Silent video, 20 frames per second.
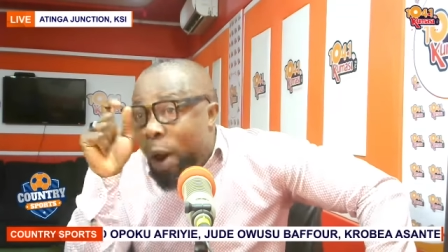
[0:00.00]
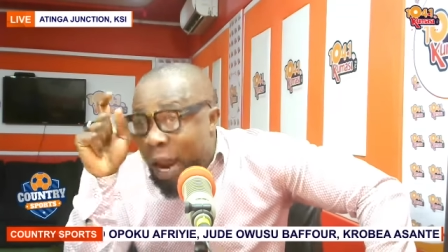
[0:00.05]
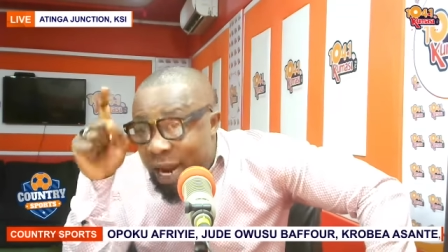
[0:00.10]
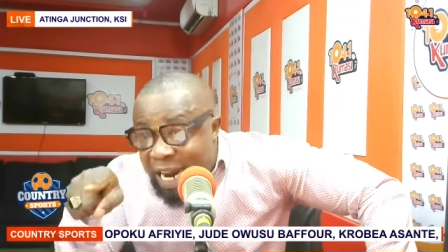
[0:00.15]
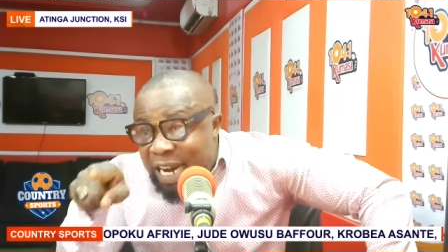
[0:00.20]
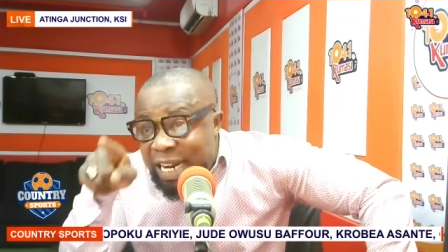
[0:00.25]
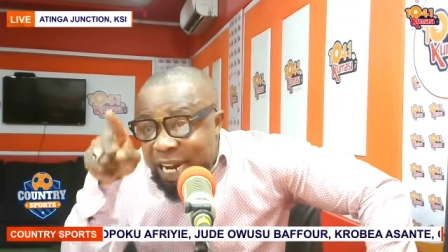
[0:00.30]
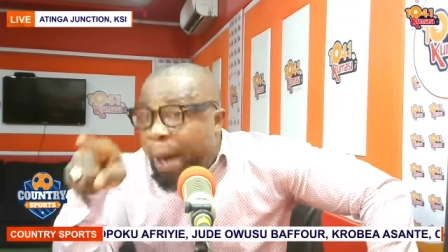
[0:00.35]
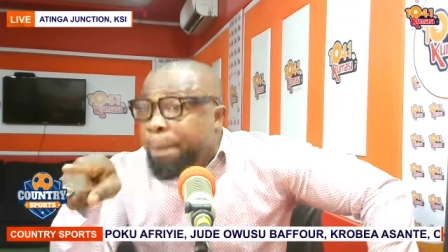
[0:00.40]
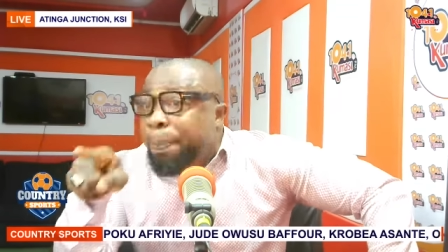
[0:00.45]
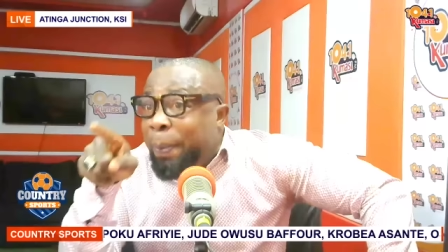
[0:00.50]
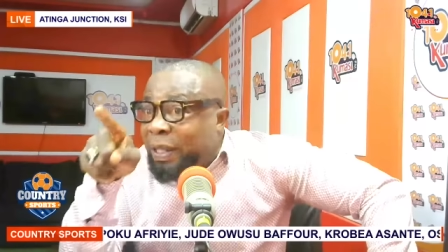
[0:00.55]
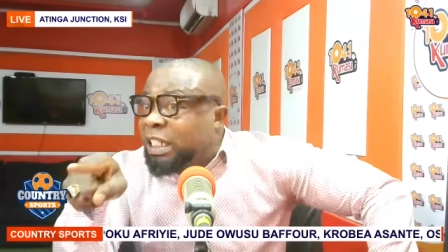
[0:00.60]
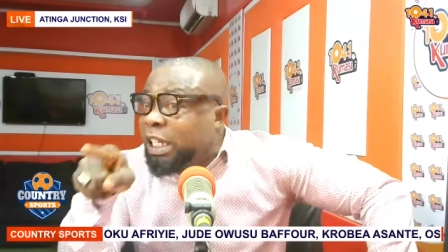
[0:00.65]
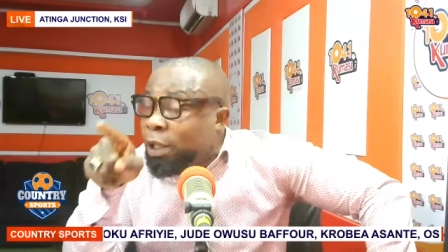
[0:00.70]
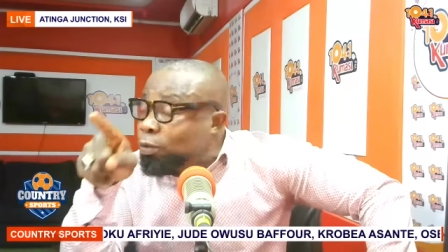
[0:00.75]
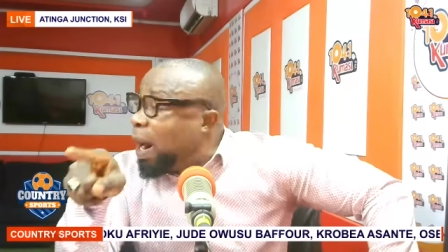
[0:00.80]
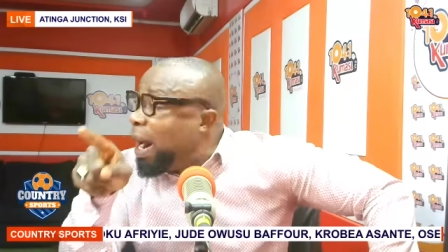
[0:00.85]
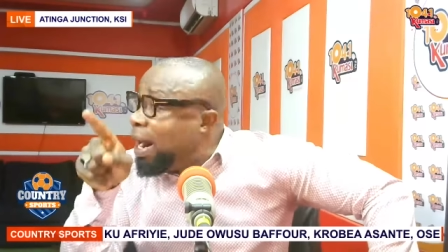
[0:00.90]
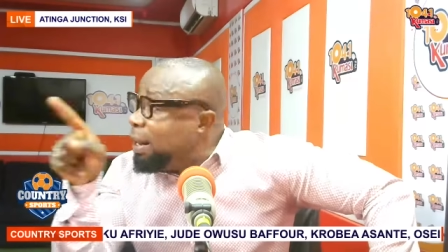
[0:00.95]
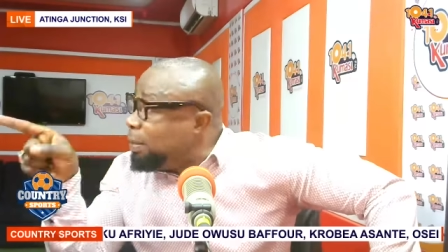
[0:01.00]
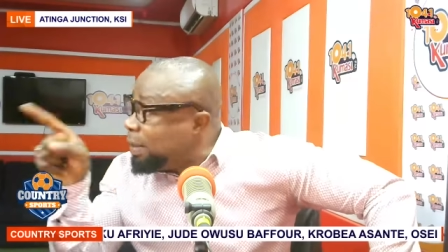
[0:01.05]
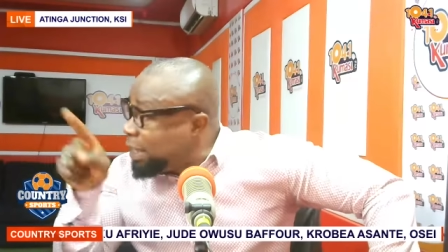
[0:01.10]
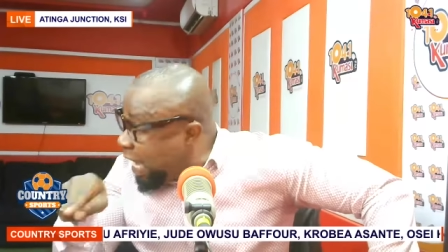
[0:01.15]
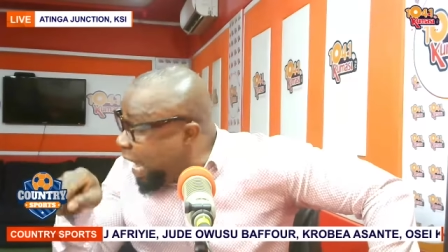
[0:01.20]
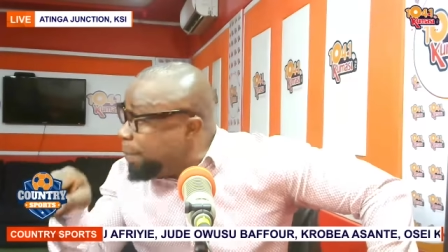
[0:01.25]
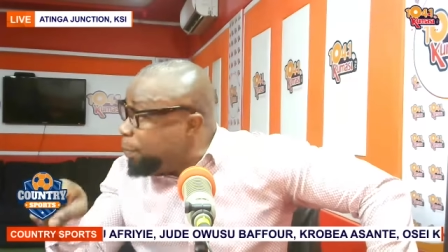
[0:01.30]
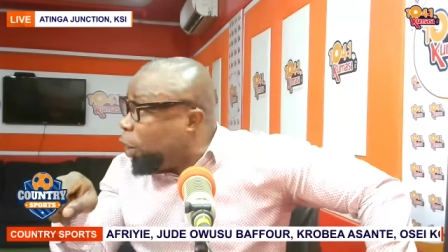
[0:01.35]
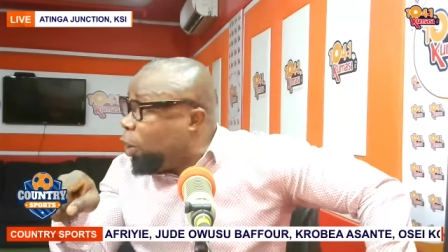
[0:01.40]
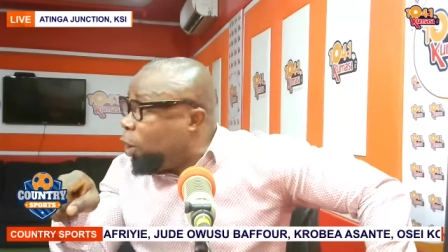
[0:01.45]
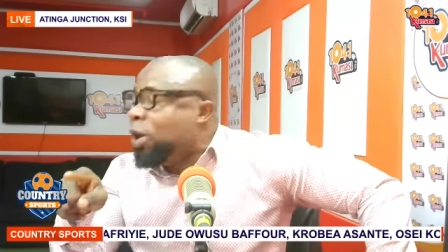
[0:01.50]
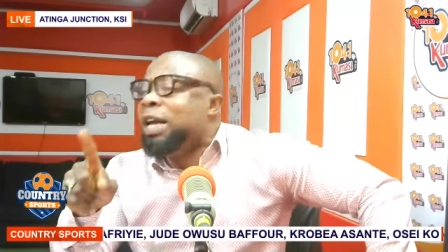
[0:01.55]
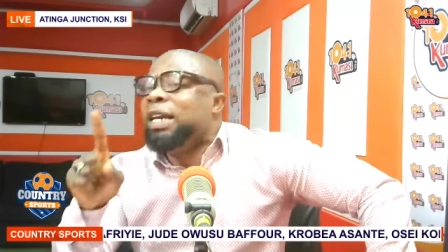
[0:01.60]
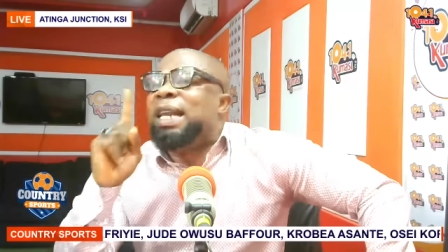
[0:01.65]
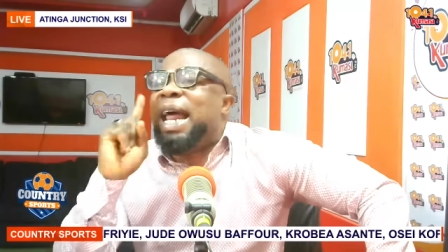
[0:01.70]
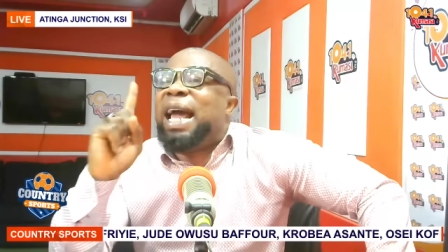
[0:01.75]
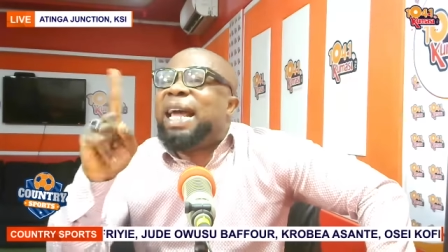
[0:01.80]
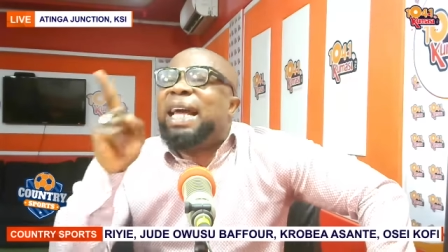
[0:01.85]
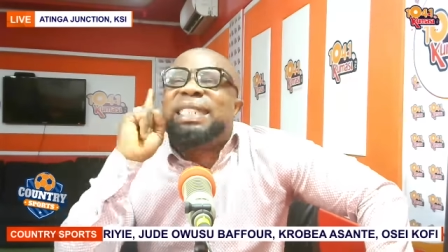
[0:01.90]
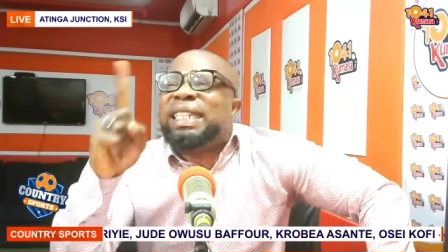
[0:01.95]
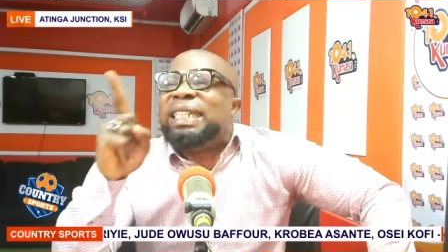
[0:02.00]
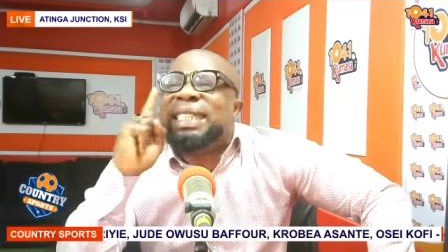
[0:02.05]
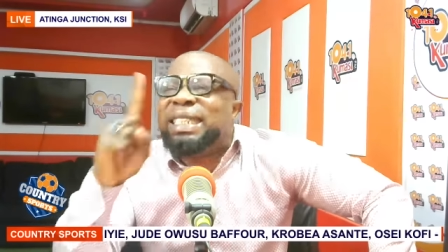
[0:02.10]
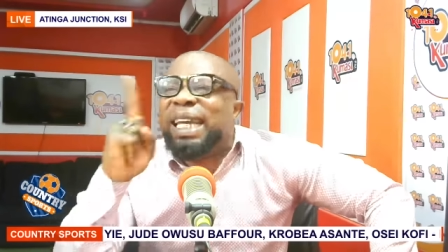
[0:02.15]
When in that particular game, no, now I didn't